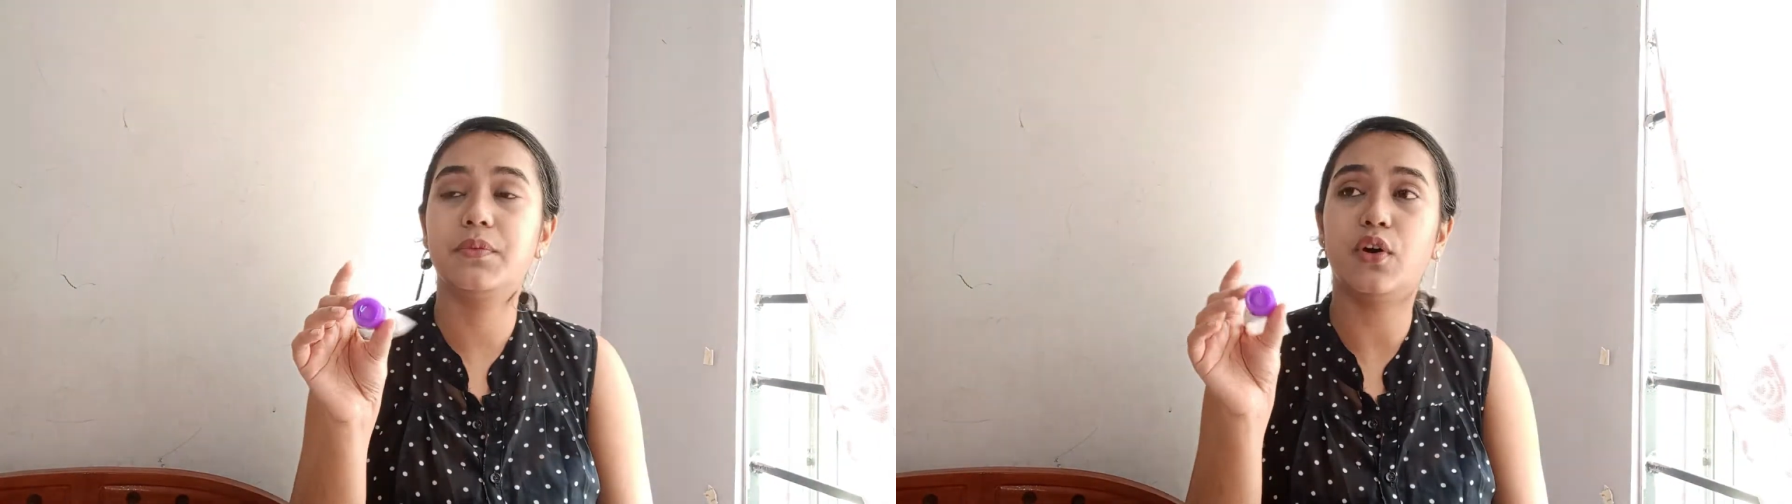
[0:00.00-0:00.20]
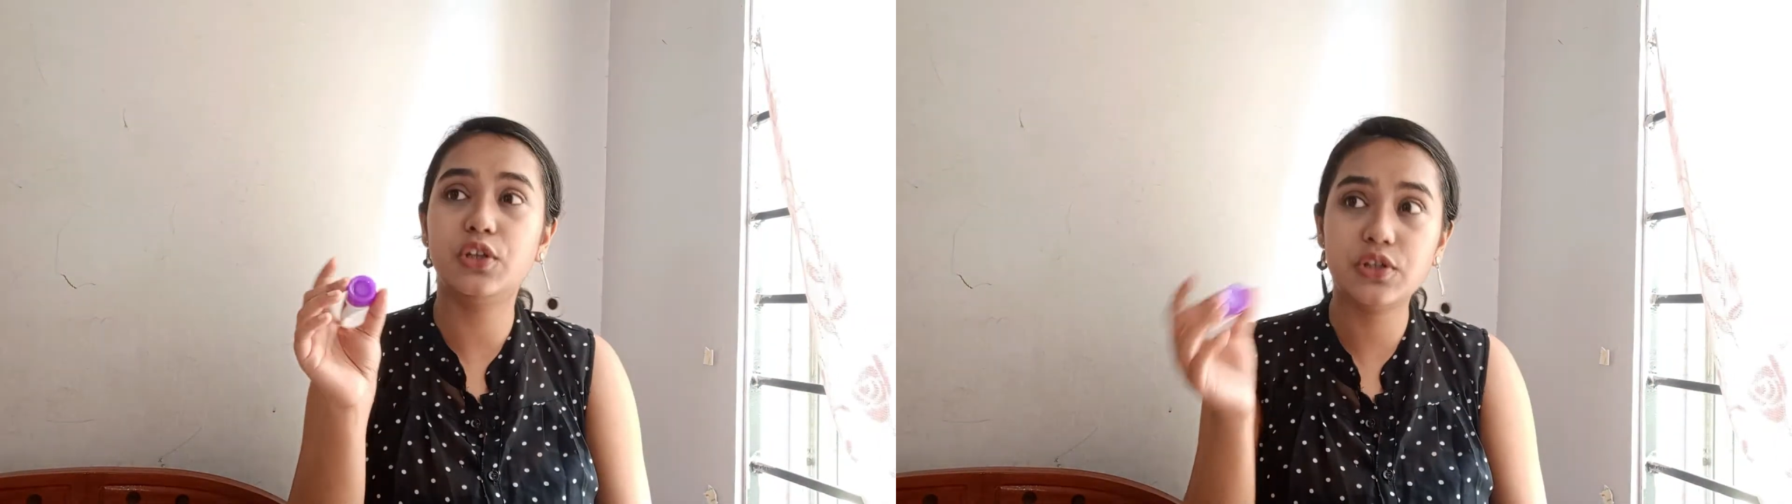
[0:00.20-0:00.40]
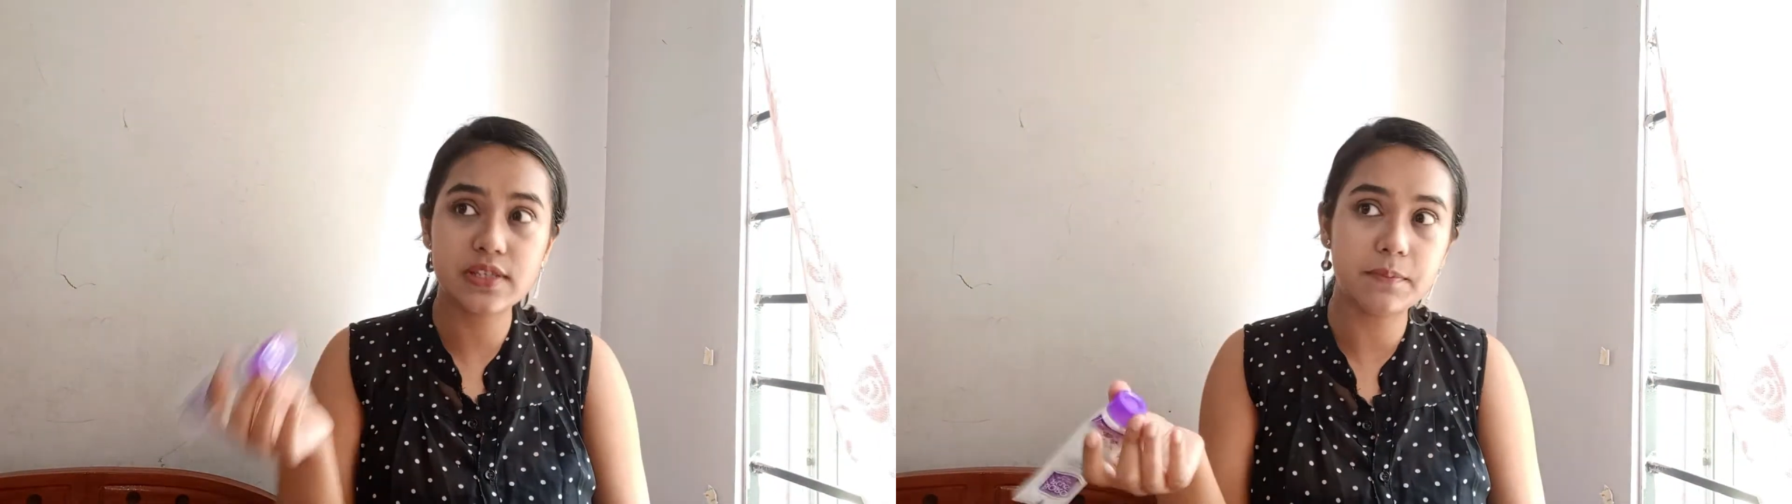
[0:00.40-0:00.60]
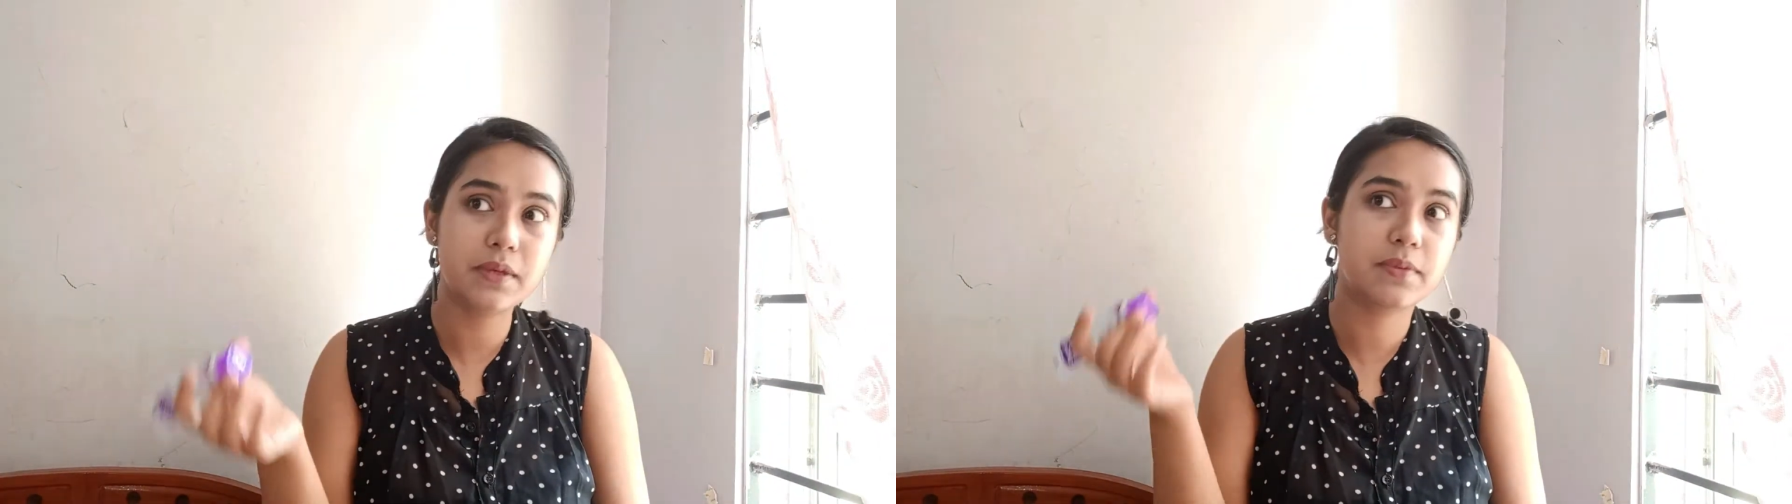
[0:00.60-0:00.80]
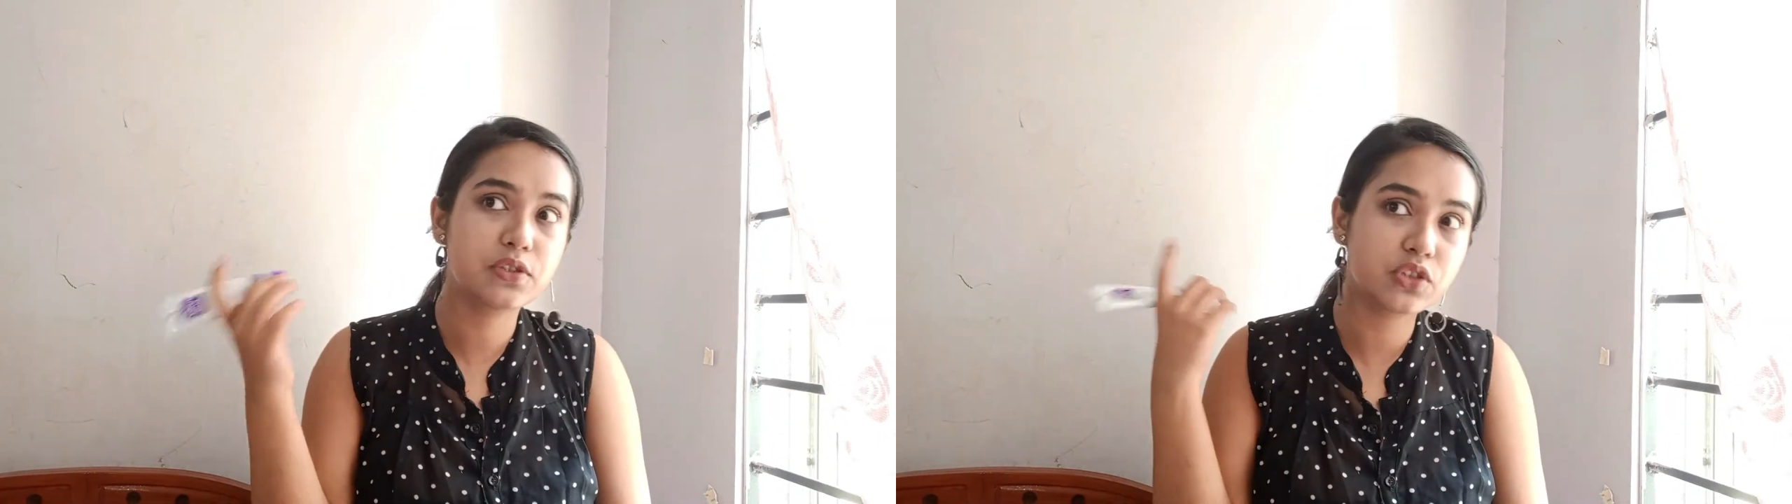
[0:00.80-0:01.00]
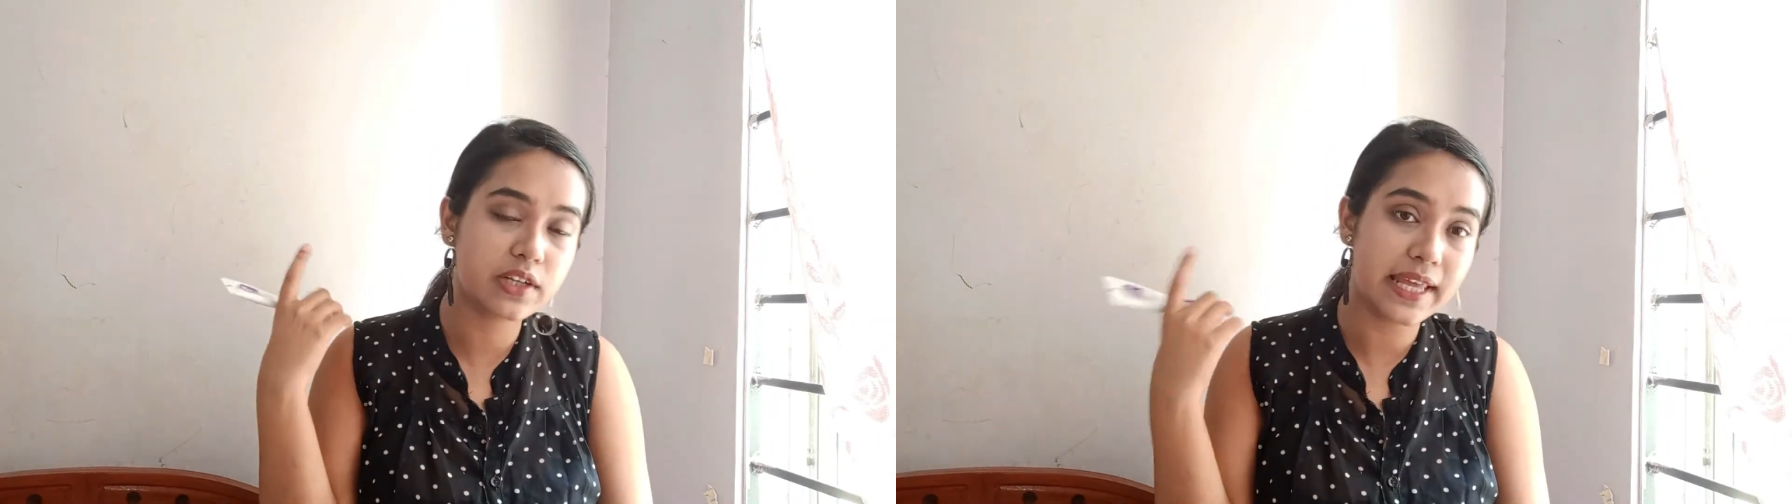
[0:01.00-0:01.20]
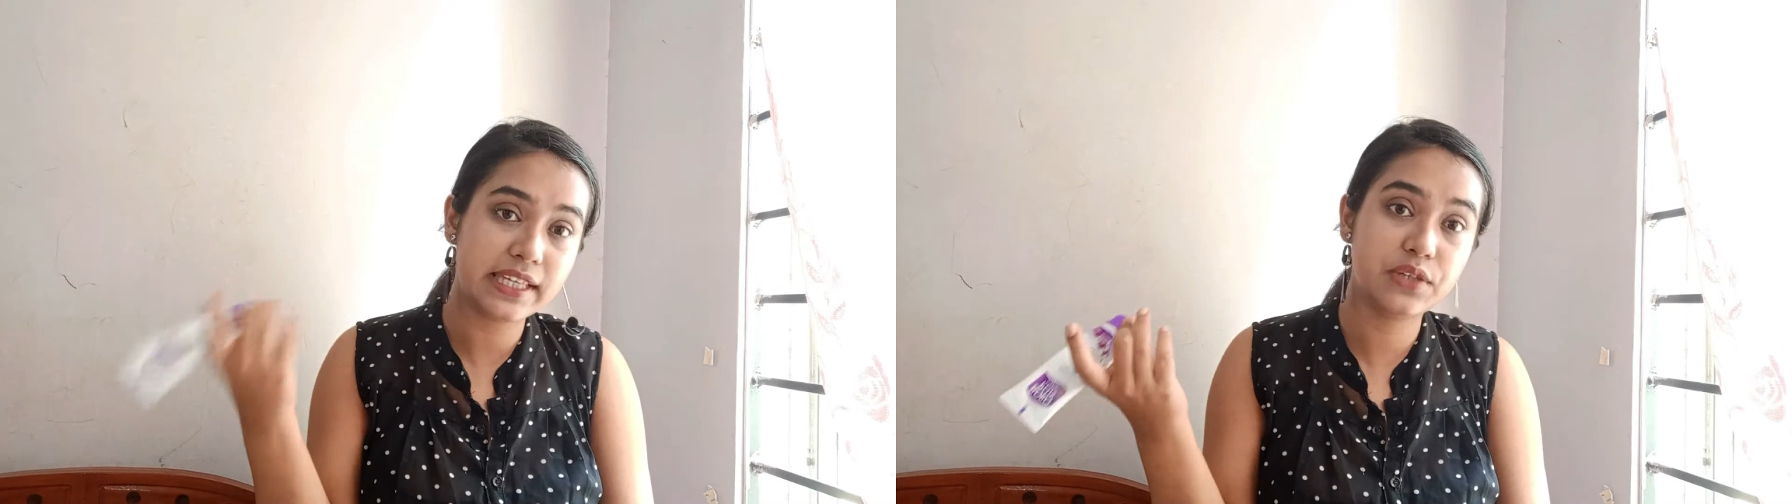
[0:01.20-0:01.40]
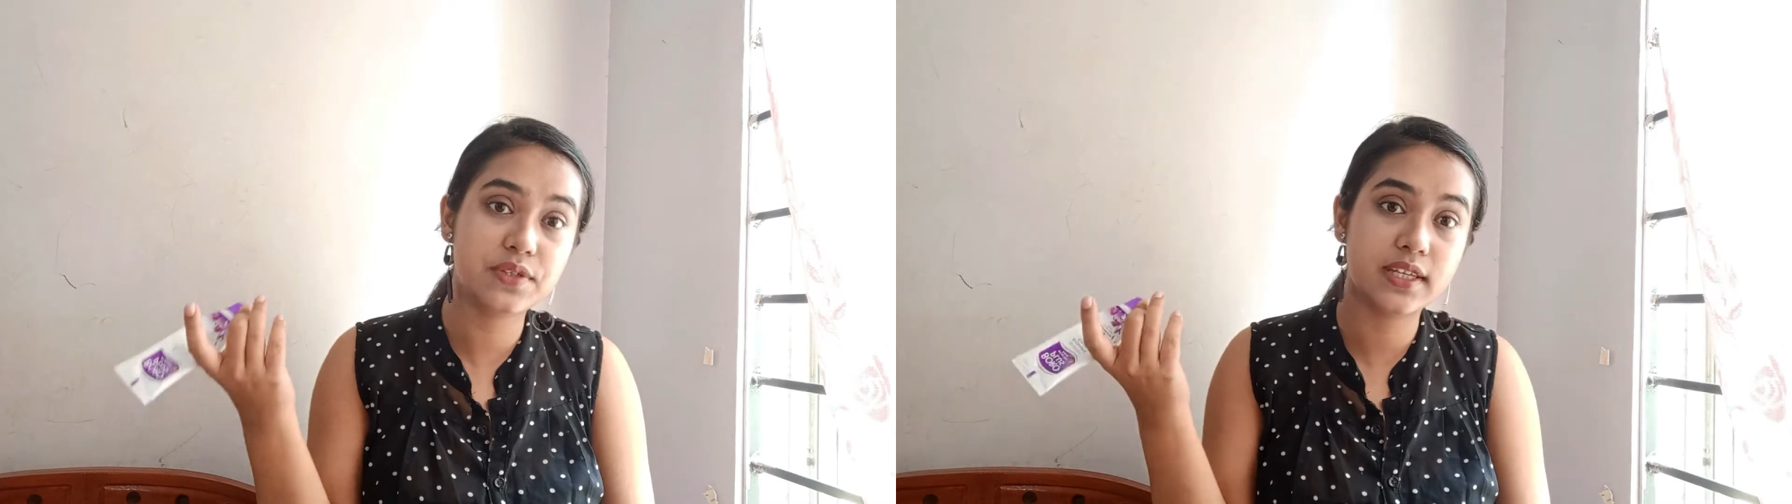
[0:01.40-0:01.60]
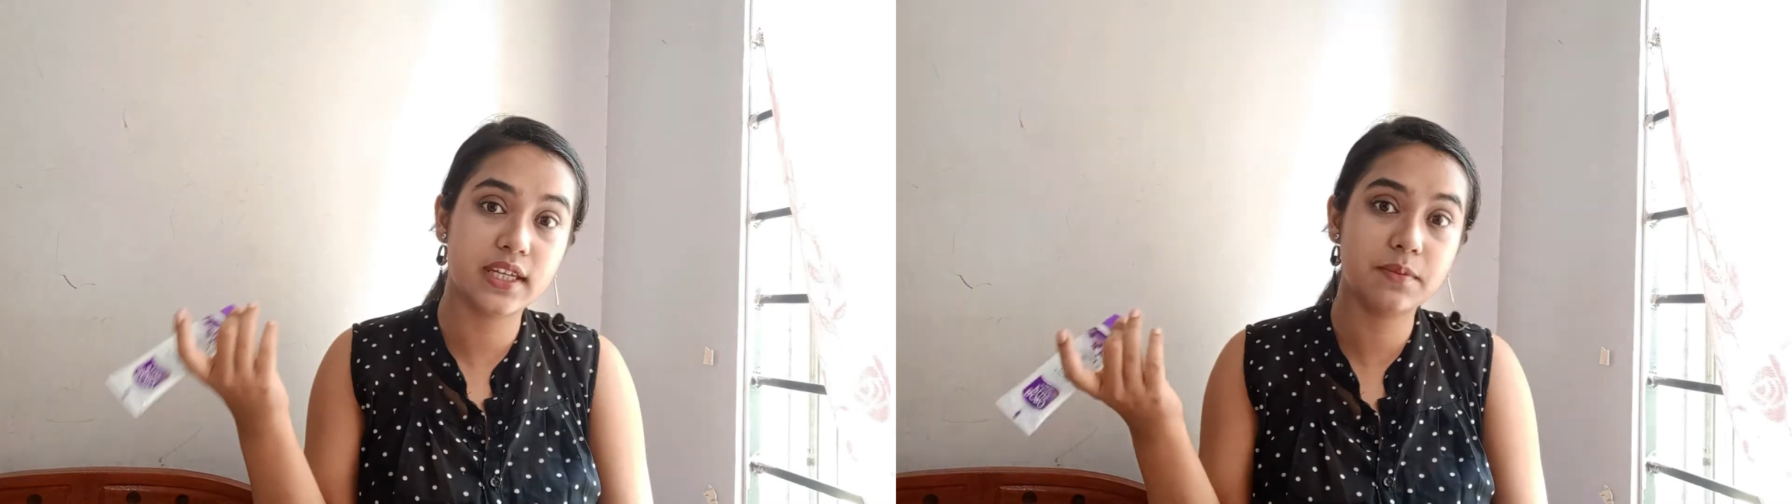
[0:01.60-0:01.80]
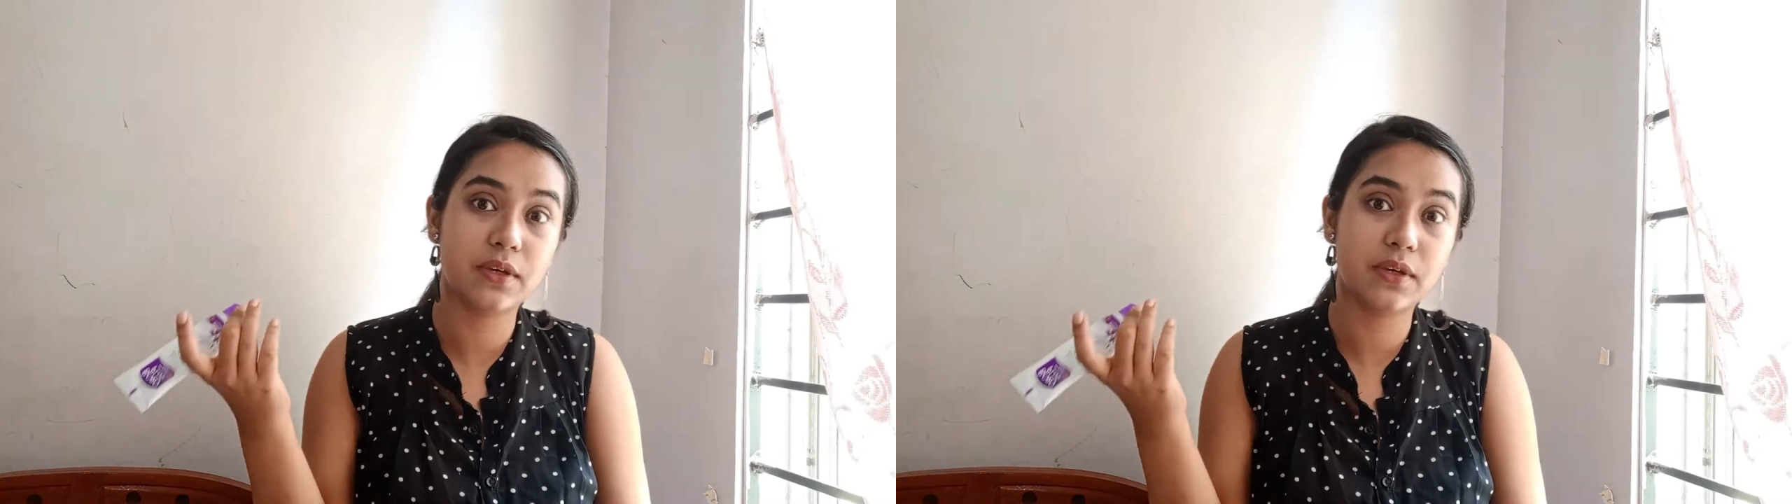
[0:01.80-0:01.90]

Although some people do not like using it